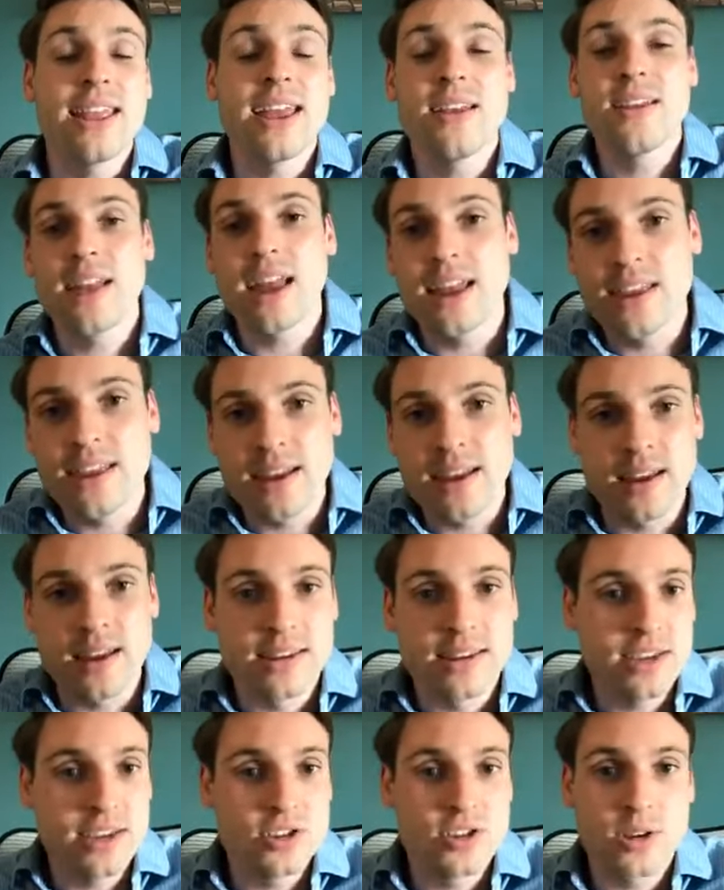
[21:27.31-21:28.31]
And then
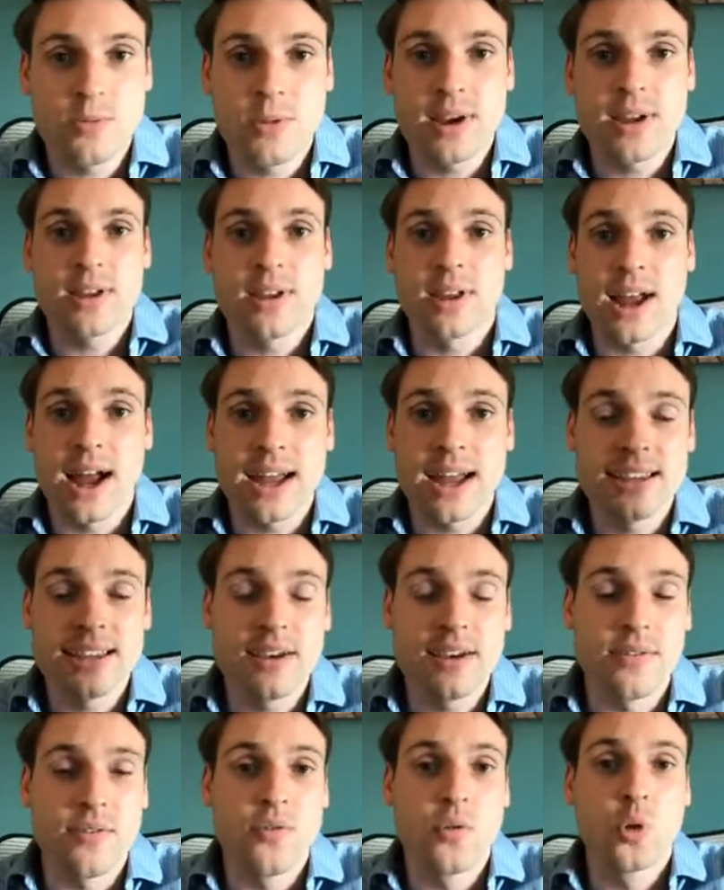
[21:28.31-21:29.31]
additionally, right, the
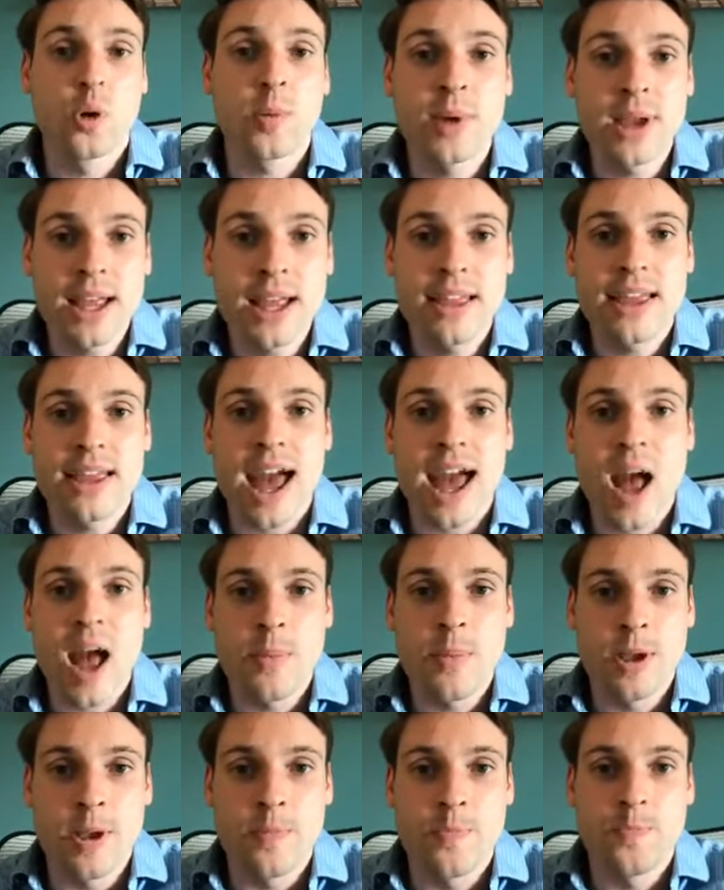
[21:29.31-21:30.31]
idea of forming the
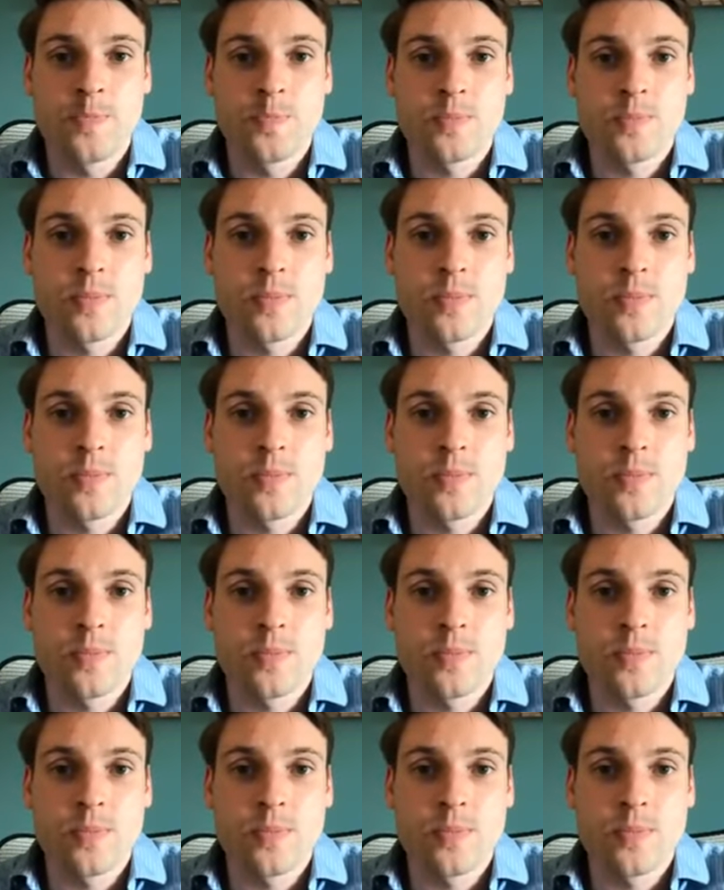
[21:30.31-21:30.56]
habit,